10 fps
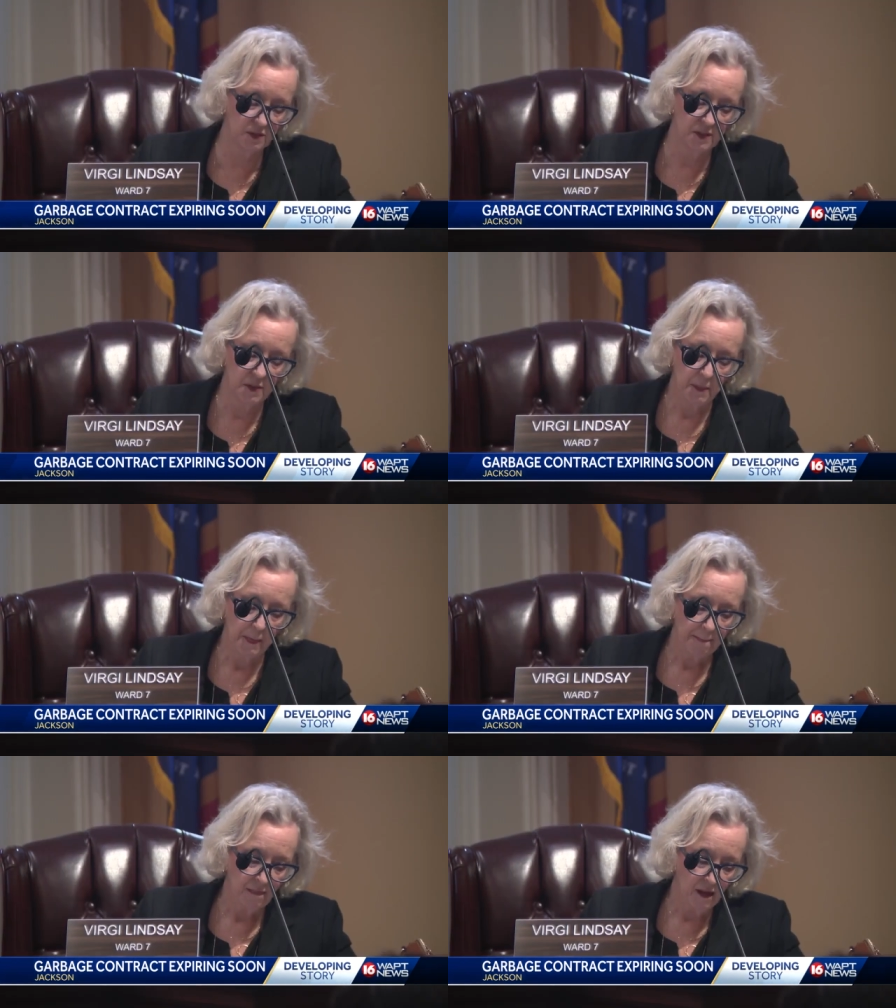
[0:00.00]
weren't
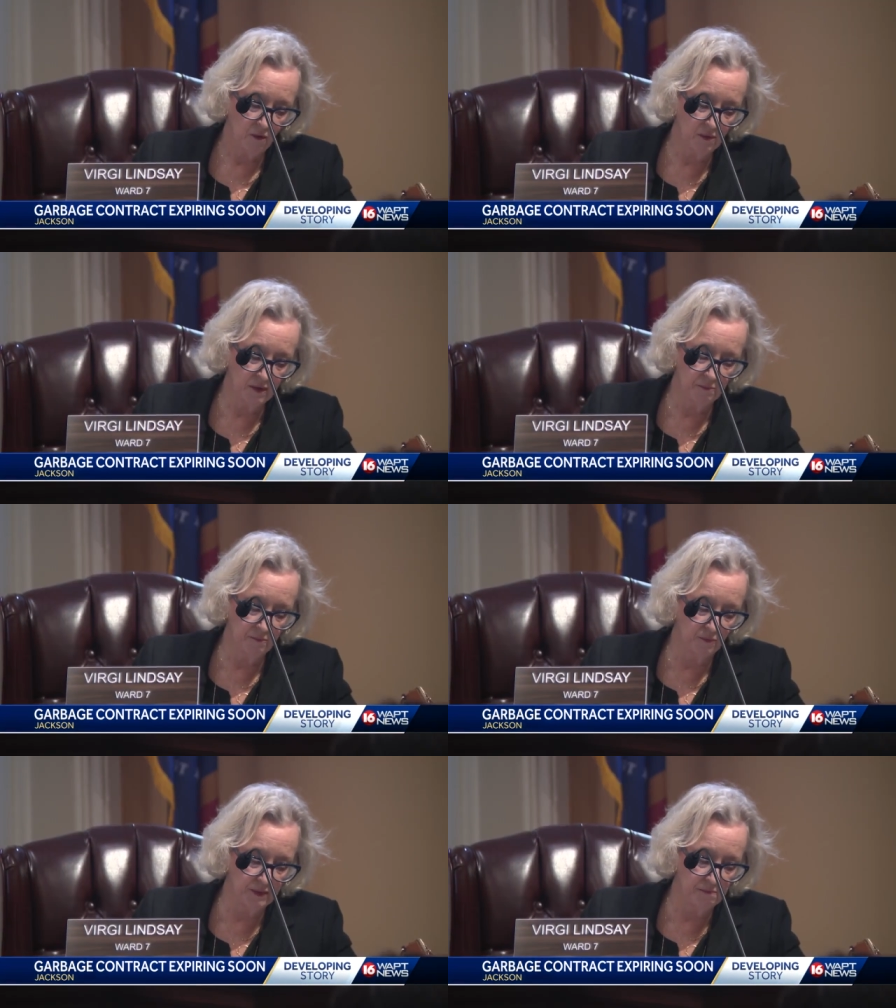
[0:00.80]
enough members to make
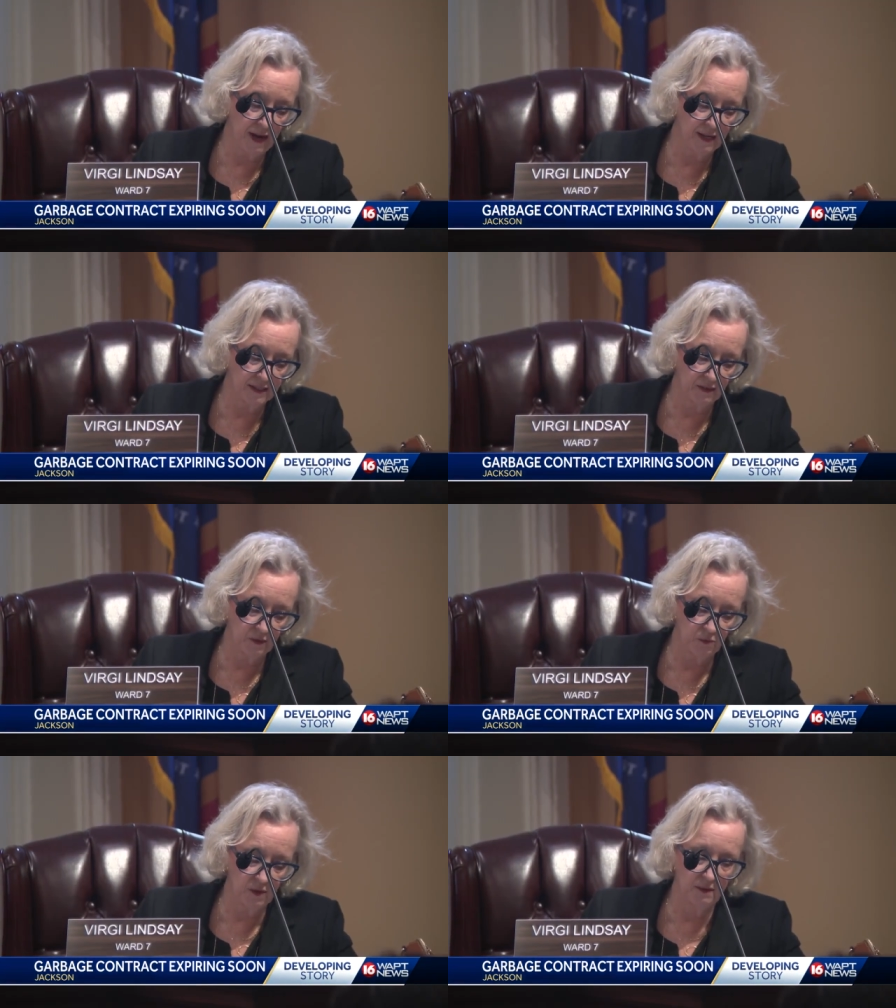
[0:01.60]
a vote on garbage
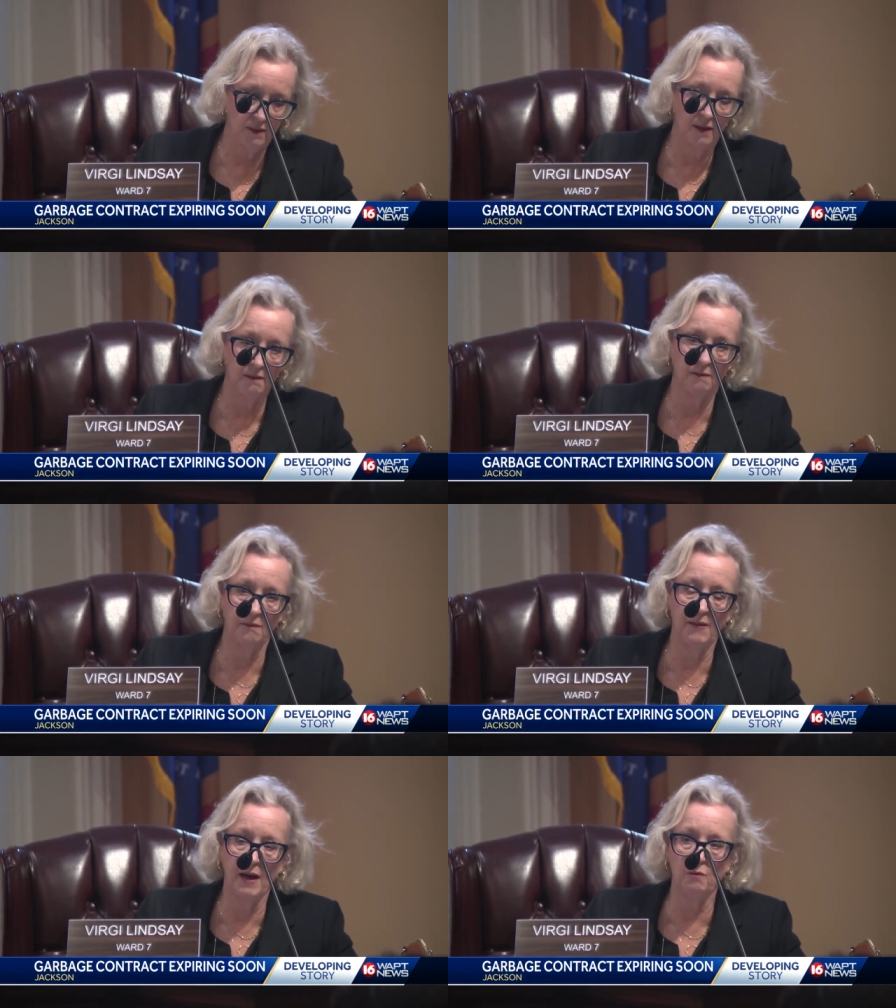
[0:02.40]
collection.
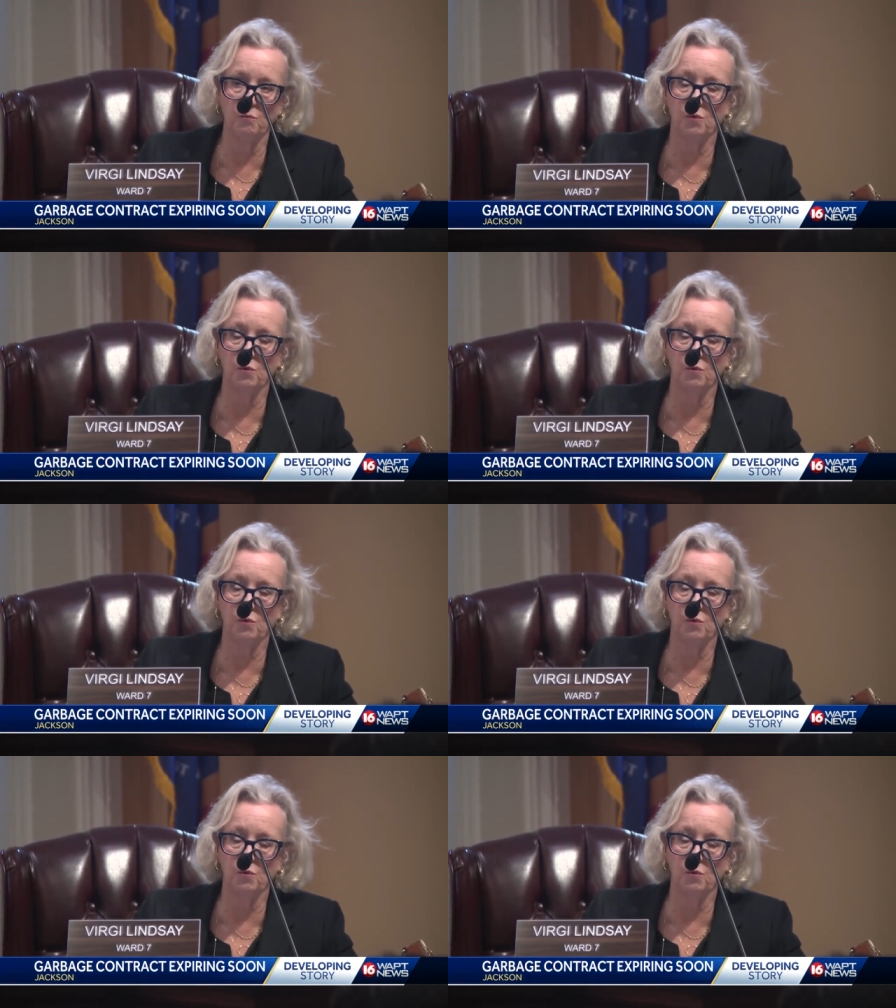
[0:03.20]
Council